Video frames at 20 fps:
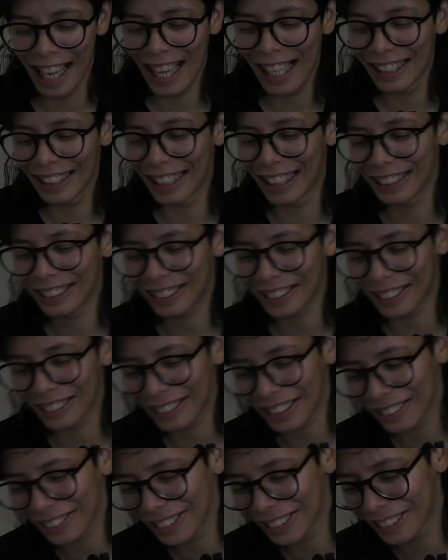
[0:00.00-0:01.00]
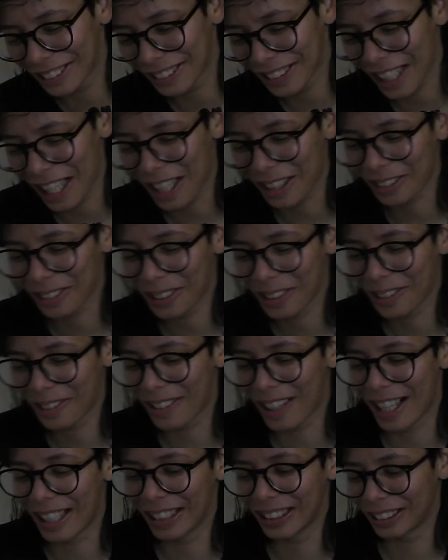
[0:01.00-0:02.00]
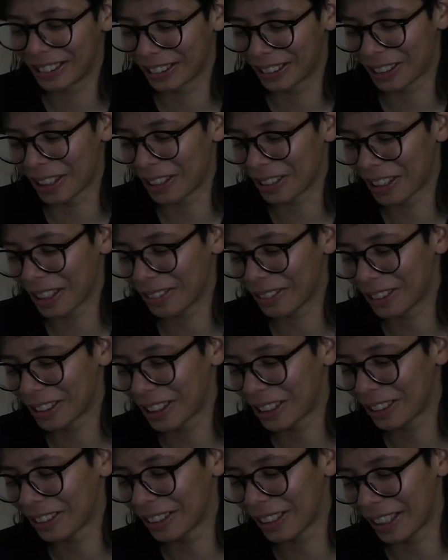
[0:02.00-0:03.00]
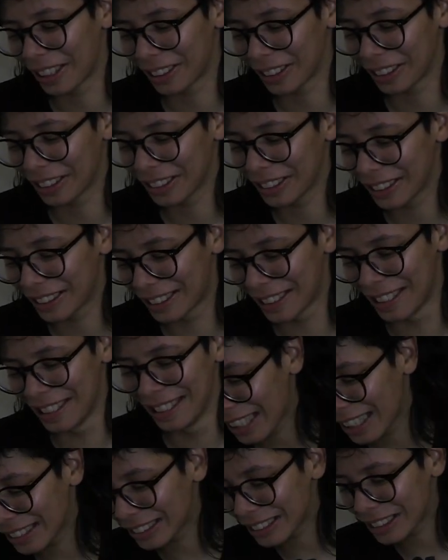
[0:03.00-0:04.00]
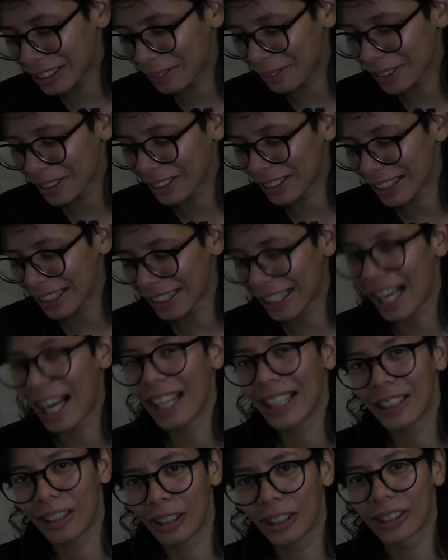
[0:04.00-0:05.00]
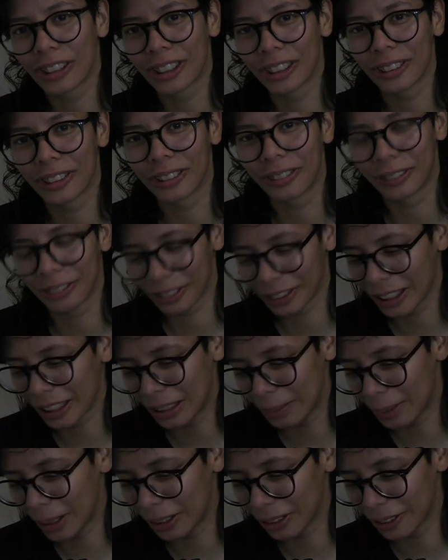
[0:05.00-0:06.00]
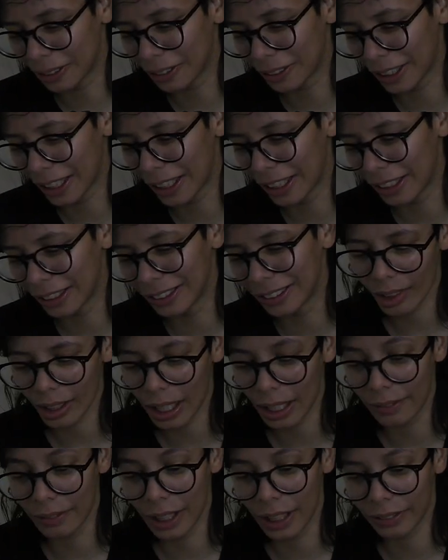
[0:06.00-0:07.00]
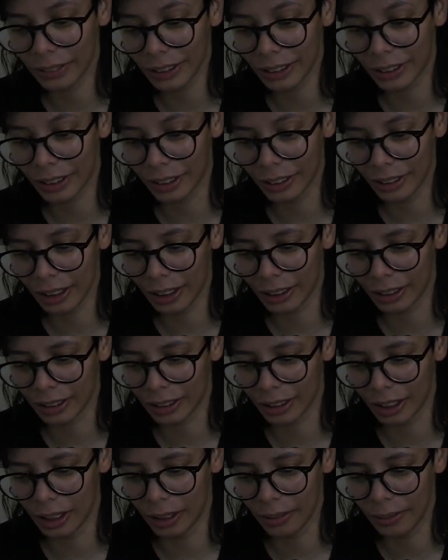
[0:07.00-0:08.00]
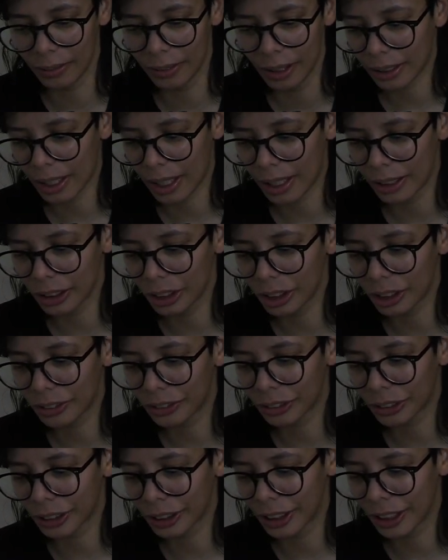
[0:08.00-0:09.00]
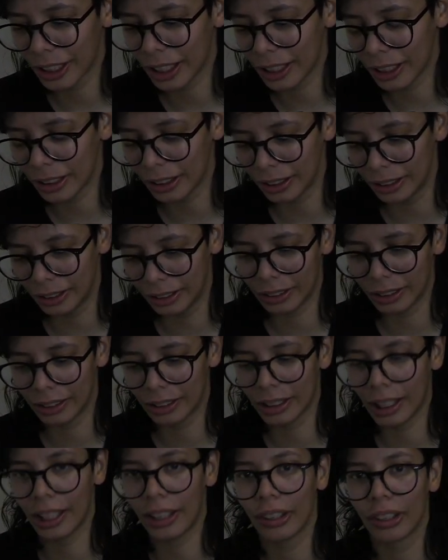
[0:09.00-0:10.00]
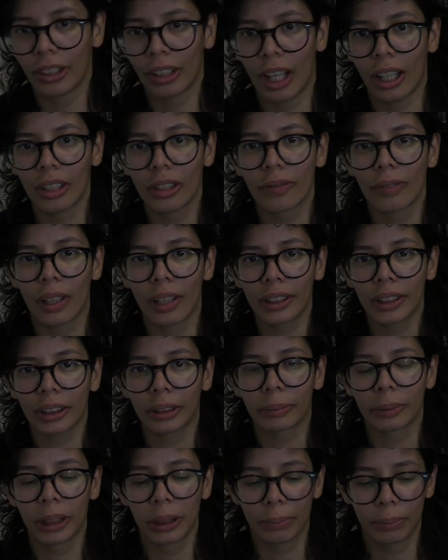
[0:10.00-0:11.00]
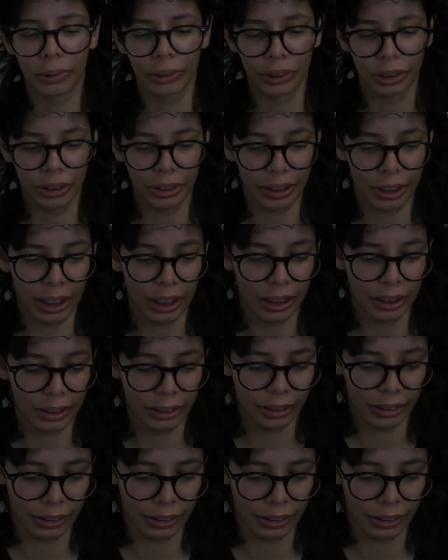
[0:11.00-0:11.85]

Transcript: And I thought that was, I don't know why, I just thought that was hilarious. I just feel like I also forget about cocaine. I've never done that stuff. I just forget that a lot of other people do that.